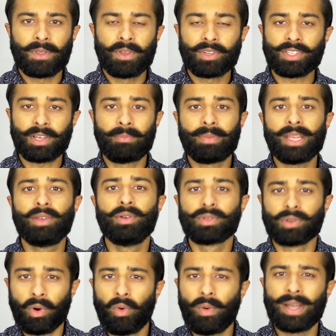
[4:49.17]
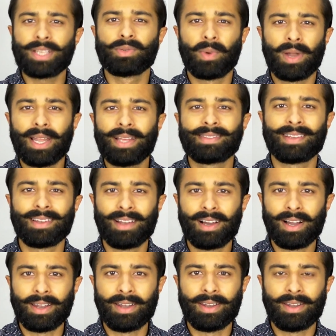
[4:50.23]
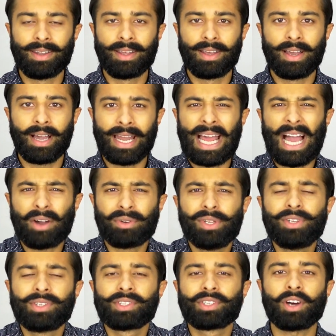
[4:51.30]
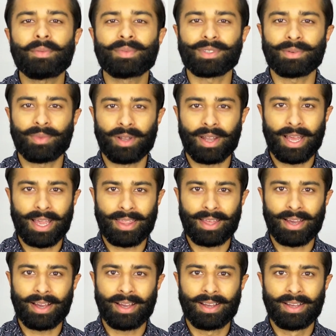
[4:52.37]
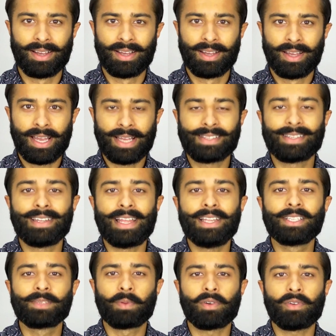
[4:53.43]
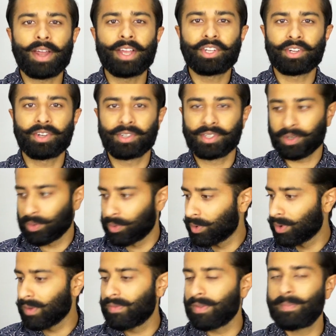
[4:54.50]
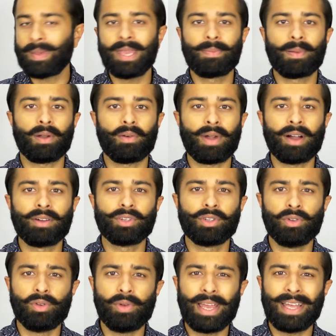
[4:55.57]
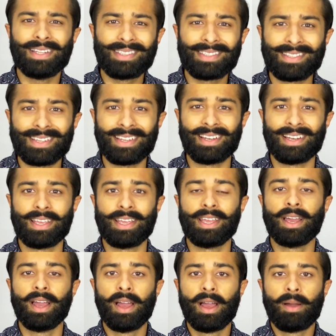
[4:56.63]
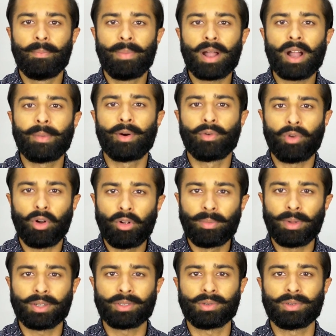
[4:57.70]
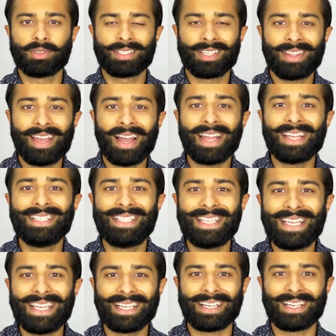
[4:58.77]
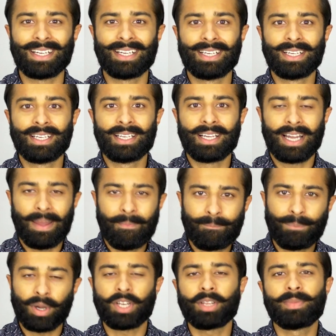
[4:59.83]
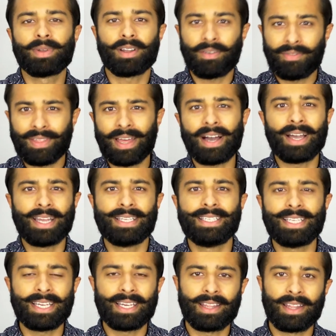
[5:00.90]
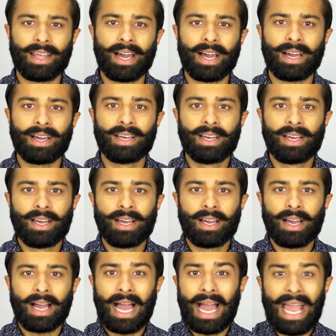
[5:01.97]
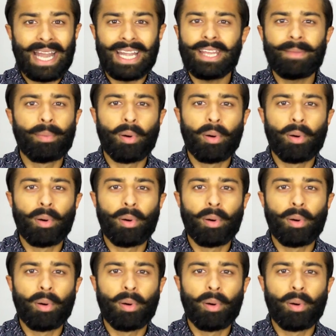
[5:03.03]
you're somebody who's always willing to learn. And how do you stop someone like that? It's an inspiration to all of the people around you. You instantly become a role model to the idea, an embodiment of that idea that at any